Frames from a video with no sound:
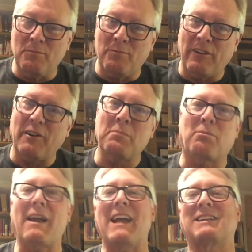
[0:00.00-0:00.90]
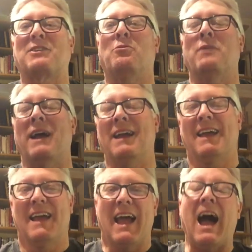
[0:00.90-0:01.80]
very practical way
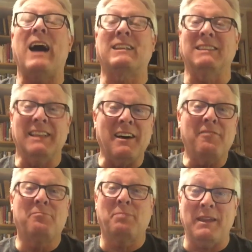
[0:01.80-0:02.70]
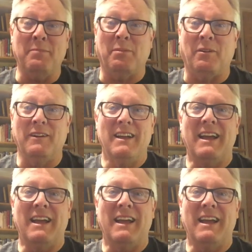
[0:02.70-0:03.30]
how to love people.